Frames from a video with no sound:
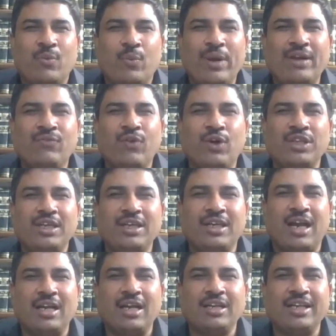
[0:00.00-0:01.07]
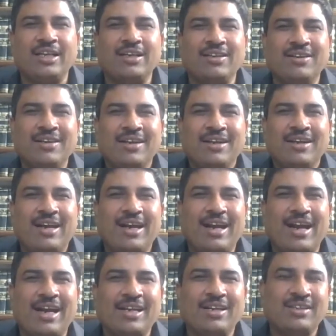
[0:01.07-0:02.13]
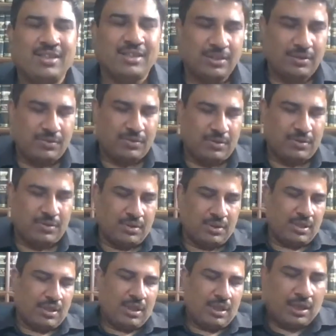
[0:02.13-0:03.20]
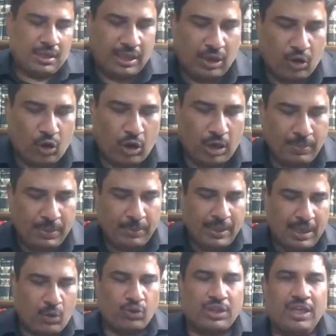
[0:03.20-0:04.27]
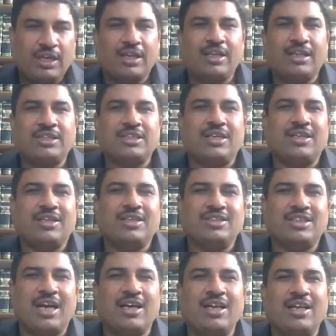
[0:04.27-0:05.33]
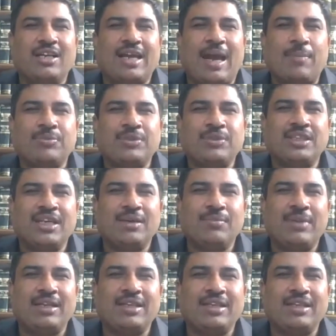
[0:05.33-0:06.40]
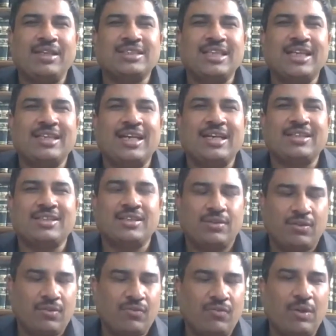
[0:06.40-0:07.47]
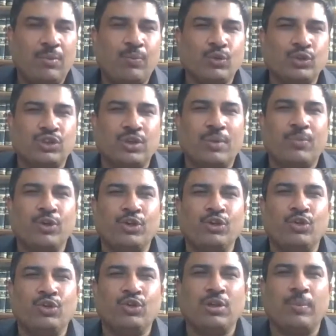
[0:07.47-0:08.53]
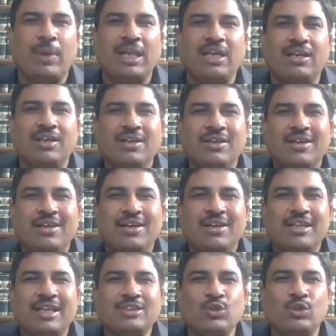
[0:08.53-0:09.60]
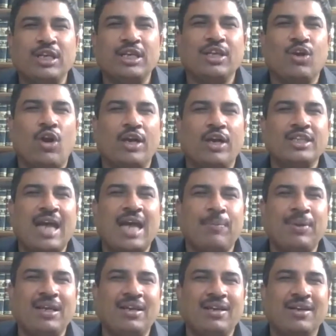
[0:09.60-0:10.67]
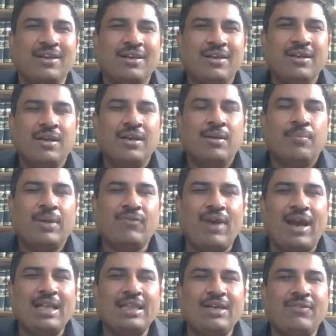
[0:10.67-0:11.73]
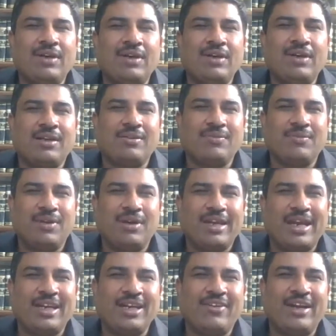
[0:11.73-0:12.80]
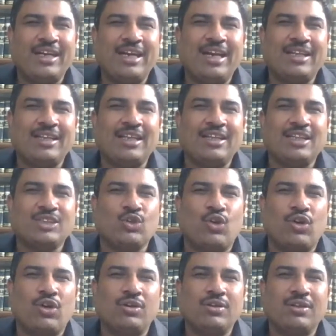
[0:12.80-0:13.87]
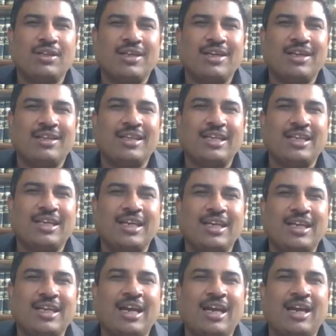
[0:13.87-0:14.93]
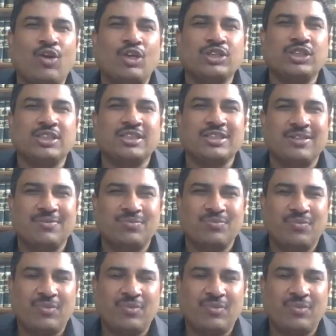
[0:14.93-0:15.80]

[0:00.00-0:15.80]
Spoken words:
went for the hunting, and all people out there in the jungle captured him, and they said that we'll put you to the bali so that the god is happy. But while they were getting ready, and then they saw that the king had lost his